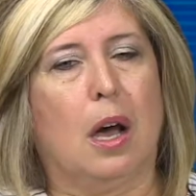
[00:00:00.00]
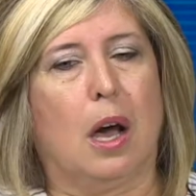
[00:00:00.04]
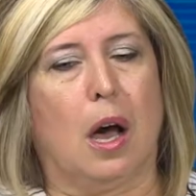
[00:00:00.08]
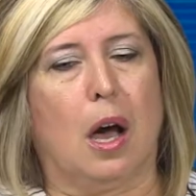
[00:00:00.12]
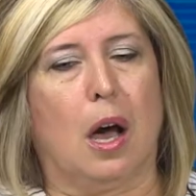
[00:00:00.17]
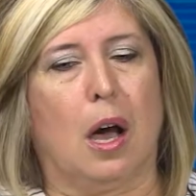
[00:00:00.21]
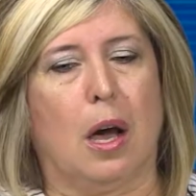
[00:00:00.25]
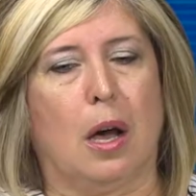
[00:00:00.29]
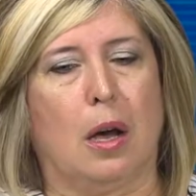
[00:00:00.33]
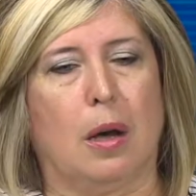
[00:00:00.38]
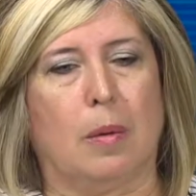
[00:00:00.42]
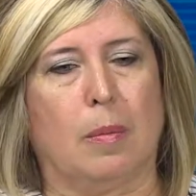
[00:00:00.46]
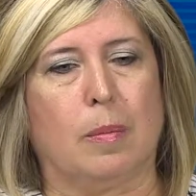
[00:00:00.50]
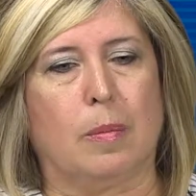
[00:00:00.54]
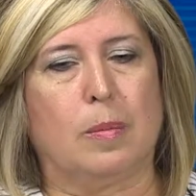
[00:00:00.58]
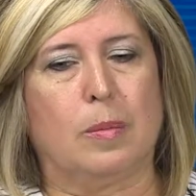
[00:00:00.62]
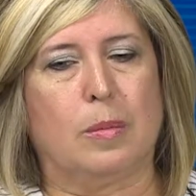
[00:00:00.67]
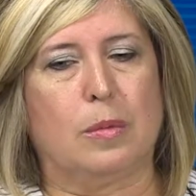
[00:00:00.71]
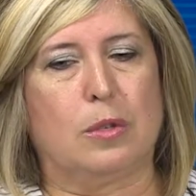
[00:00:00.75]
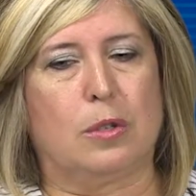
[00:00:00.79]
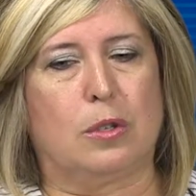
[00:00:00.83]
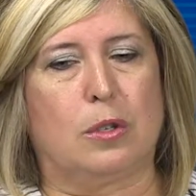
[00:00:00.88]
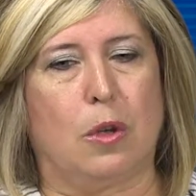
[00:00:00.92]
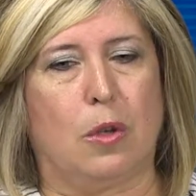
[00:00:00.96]

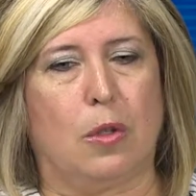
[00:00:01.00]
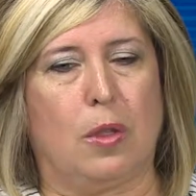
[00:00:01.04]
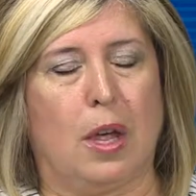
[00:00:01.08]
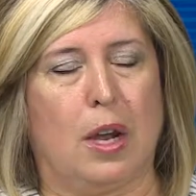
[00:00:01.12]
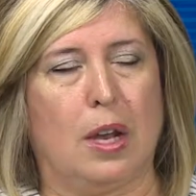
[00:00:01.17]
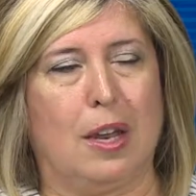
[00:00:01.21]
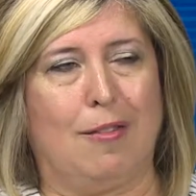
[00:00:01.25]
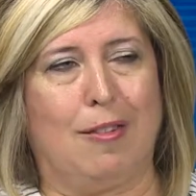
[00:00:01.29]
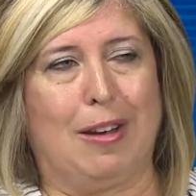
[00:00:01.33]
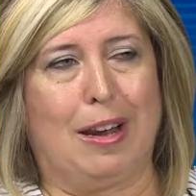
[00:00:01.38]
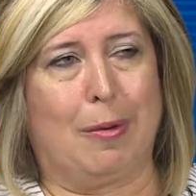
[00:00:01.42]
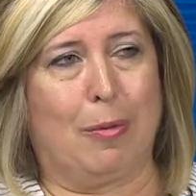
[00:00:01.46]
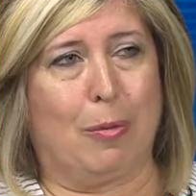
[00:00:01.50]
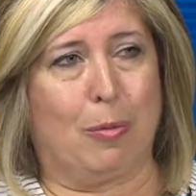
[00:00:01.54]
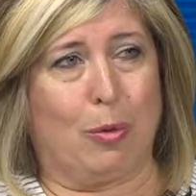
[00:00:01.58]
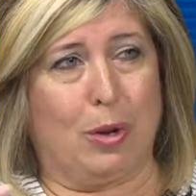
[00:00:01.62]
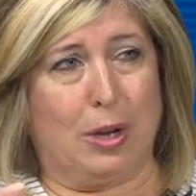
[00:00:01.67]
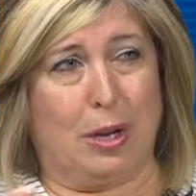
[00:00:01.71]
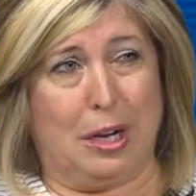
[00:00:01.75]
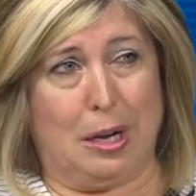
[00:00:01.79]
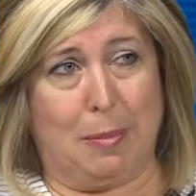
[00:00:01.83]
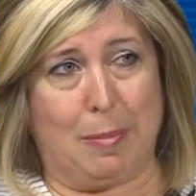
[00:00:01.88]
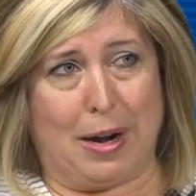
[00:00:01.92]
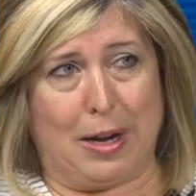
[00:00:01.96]
so that
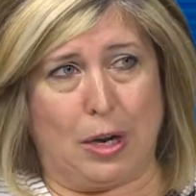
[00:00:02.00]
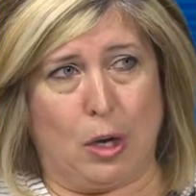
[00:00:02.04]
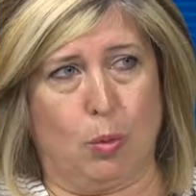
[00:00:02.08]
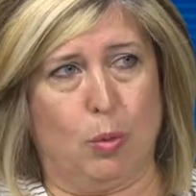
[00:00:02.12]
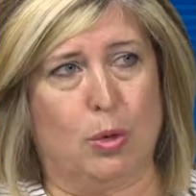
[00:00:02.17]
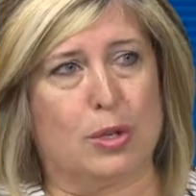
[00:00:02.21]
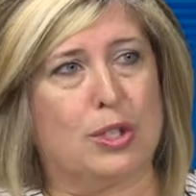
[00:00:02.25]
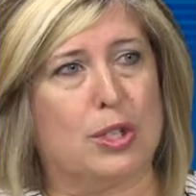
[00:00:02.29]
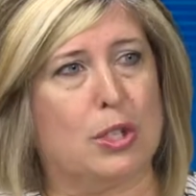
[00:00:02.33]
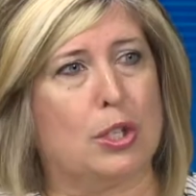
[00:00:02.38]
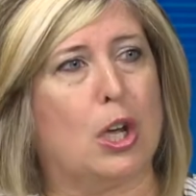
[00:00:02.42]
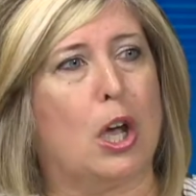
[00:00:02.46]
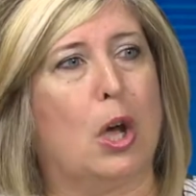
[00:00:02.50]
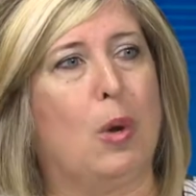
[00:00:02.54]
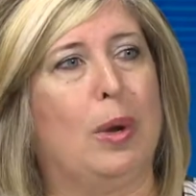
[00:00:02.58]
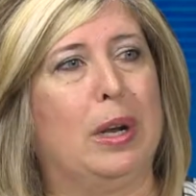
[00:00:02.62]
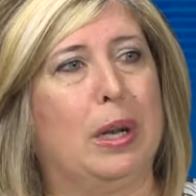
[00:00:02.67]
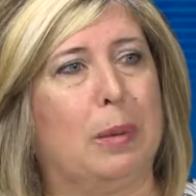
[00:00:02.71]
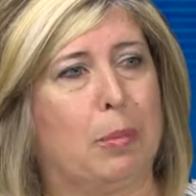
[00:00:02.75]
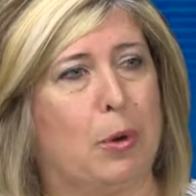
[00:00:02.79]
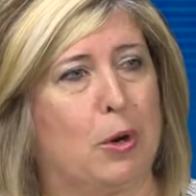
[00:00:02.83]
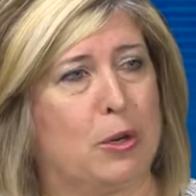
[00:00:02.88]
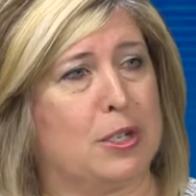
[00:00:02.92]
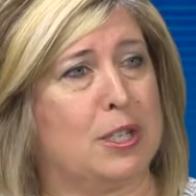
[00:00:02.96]
anybody who wants to go
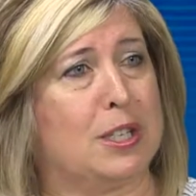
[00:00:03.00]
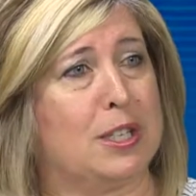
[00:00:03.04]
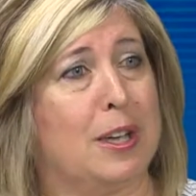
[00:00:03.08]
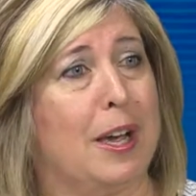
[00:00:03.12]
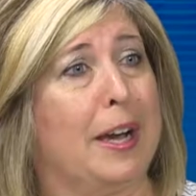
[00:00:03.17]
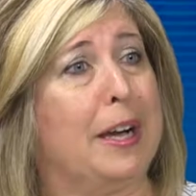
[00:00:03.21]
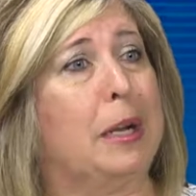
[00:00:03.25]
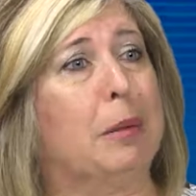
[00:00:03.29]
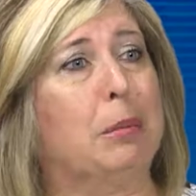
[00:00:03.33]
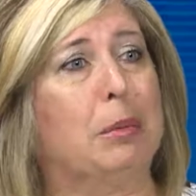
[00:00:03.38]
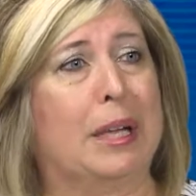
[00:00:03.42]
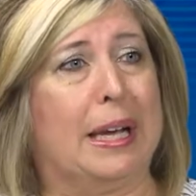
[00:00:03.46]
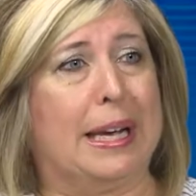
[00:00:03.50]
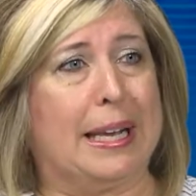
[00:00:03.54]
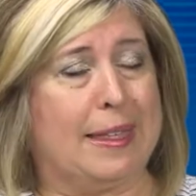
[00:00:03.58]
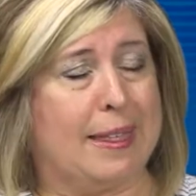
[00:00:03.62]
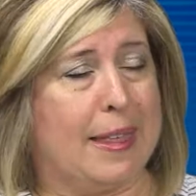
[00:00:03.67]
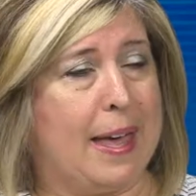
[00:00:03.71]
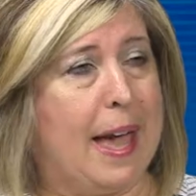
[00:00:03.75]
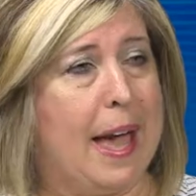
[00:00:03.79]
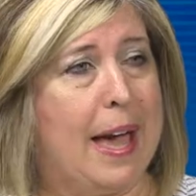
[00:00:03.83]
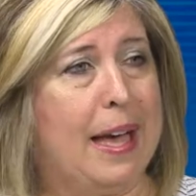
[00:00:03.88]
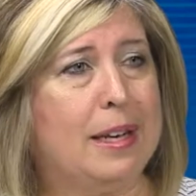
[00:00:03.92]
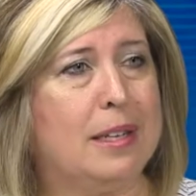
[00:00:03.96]
in and purchase an item like
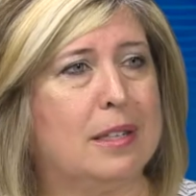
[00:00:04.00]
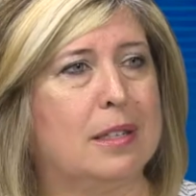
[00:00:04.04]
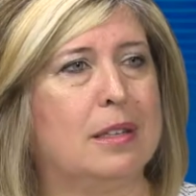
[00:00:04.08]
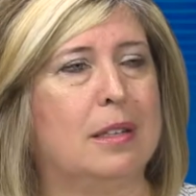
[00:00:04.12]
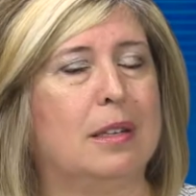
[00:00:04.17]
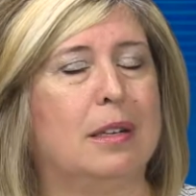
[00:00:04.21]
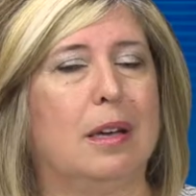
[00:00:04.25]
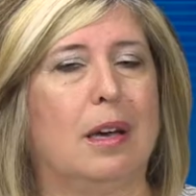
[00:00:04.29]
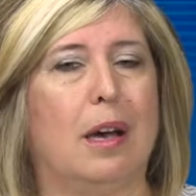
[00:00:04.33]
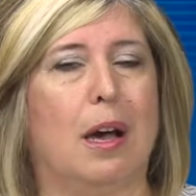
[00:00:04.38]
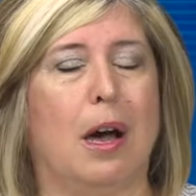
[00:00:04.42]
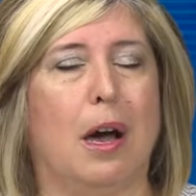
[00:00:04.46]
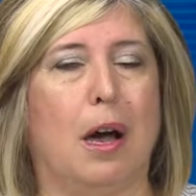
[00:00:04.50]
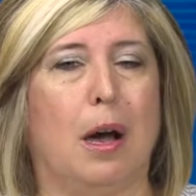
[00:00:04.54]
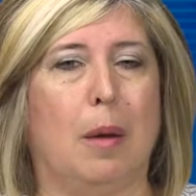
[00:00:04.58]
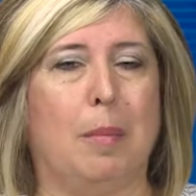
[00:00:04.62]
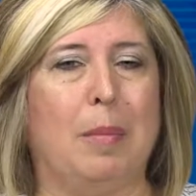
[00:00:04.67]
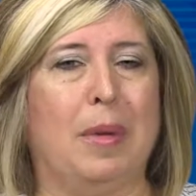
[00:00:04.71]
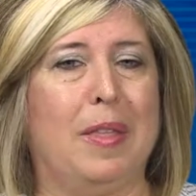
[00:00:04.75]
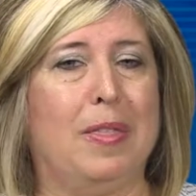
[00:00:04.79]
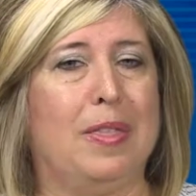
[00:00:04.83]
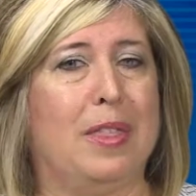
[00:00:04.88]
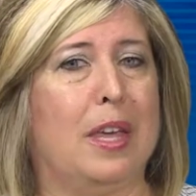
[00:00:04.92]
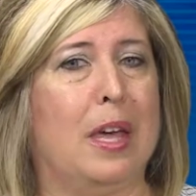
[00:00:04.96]
that.
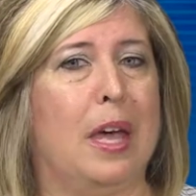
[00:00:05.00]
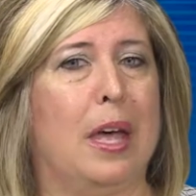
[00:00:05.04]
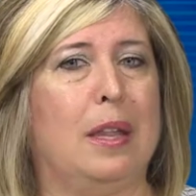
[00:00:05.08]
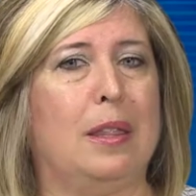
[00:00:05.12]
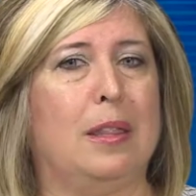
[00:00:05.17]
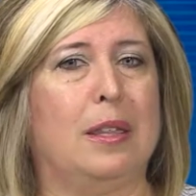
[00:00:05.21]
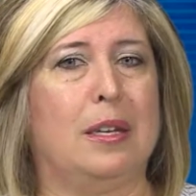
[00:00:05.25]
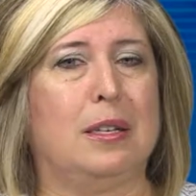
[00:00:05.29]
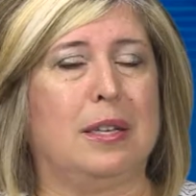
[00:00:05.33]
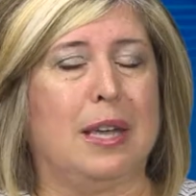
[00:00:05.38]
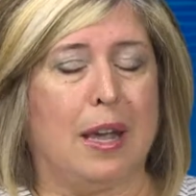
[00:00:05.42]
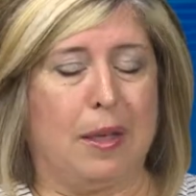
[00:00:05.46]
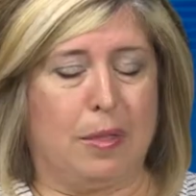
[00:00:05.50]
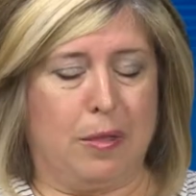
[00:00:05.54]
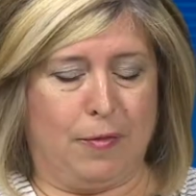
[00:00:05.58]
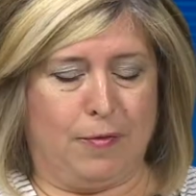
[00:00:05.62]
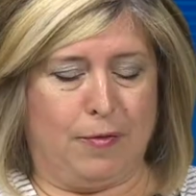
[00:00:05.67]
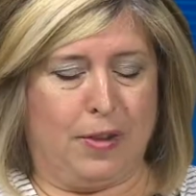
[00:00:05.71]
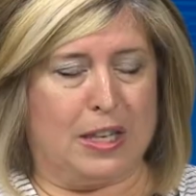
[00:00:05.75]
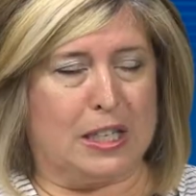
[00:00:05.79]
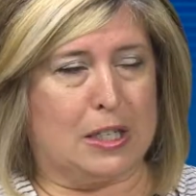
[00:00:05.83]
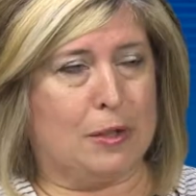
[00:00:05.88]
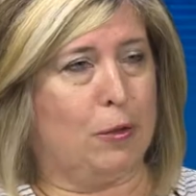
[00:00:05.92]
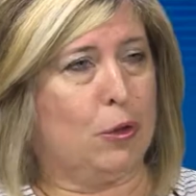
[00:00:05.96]
And then the day of the
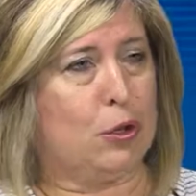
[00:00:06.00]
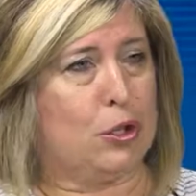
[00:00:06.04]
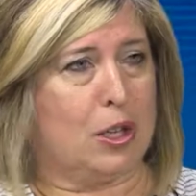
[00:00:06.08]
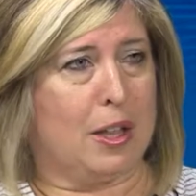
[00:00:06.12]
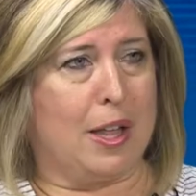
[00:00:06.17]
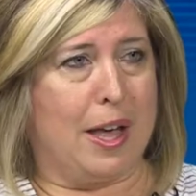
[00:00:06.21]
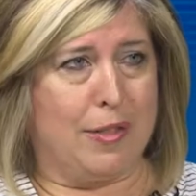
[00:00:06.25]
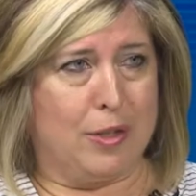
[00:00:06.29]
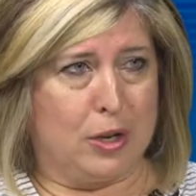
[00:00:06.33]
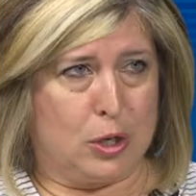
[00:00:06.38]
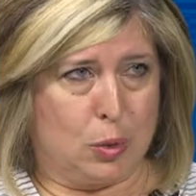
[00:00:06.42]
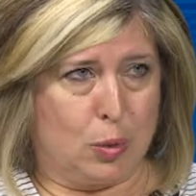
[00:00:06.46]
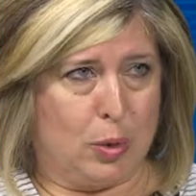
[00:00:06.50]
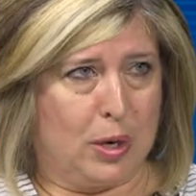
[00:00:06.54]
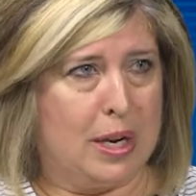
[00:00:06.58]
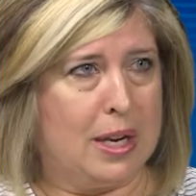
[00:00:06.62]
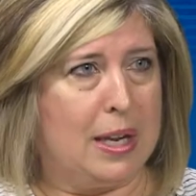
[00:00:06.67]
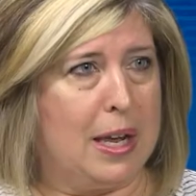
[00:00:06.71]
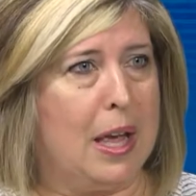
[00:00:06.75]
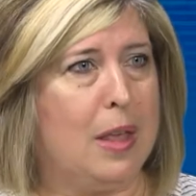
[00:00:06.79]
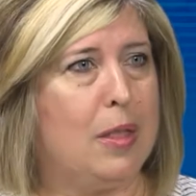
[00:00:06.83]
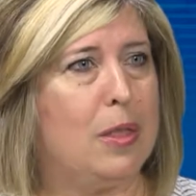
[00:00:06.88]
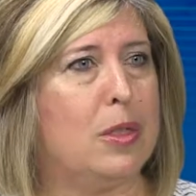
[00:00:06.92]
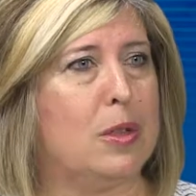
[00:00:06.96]
festival, July the
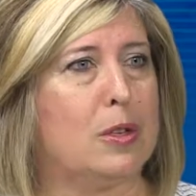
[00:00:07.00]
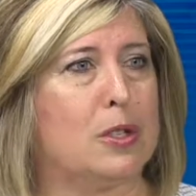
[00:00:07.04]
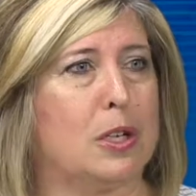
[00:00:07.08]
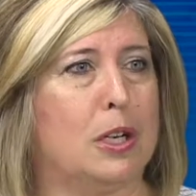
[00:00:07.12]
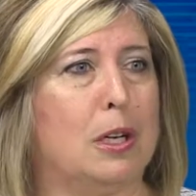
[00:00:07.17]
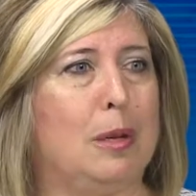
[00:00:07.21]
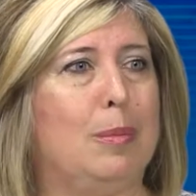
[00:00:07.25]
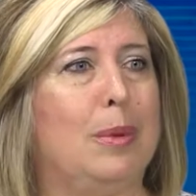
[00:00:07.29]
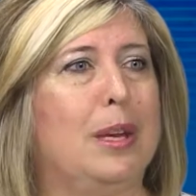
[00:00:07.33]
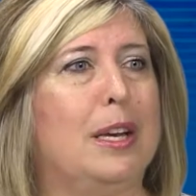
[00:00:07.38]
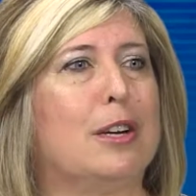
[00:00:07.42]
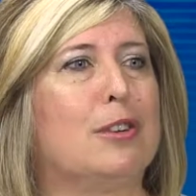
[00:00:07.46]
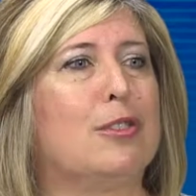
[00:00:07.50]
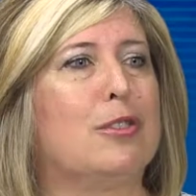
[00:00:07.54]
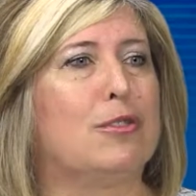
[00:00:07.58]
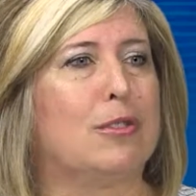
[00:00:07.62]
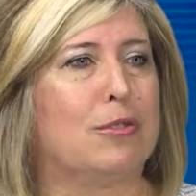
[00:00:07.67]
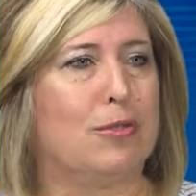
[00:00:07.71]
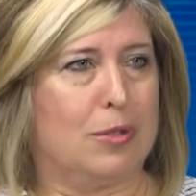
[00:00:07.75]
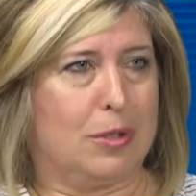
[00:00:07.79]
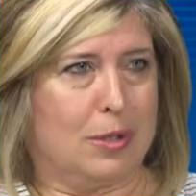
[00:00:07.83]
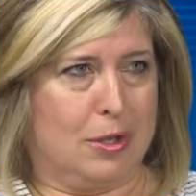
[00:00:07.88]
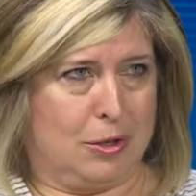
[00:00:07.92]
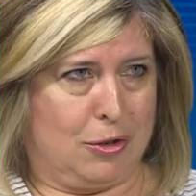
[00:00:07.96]
28th, it's going to be
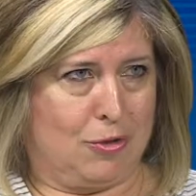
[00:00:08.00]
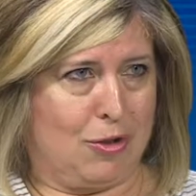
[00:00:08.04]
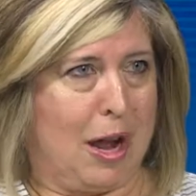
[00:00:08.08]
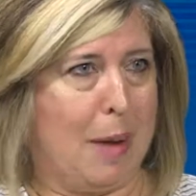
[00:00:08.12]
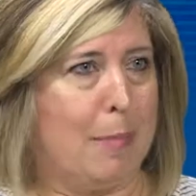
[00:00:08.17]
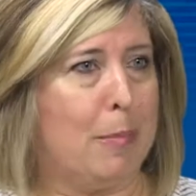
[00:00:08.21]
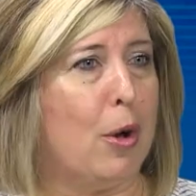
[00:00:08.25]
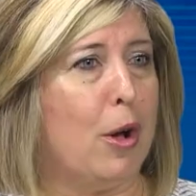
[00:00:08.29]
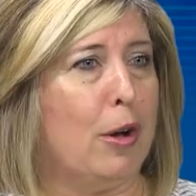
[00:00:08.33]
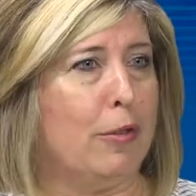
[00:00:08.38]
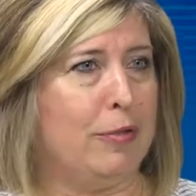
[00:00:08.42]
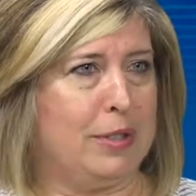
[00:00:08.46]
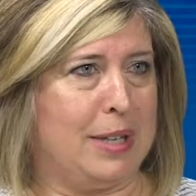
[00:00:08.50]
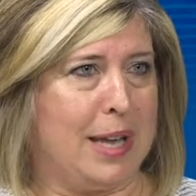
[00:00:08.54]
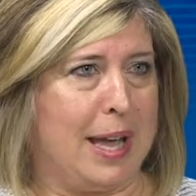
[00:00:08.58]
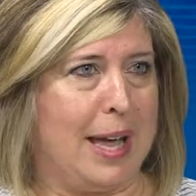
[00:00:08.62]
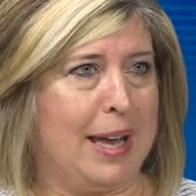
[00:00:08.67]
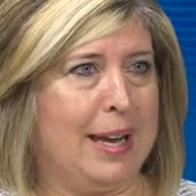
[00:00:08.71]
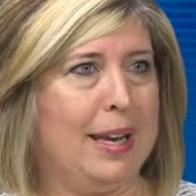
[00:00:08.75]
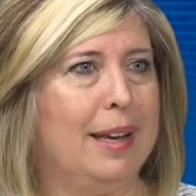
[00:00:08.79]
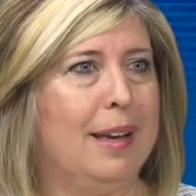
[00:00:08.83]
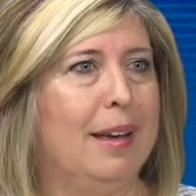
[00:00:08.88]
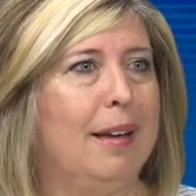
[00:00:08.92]
the drop-off day.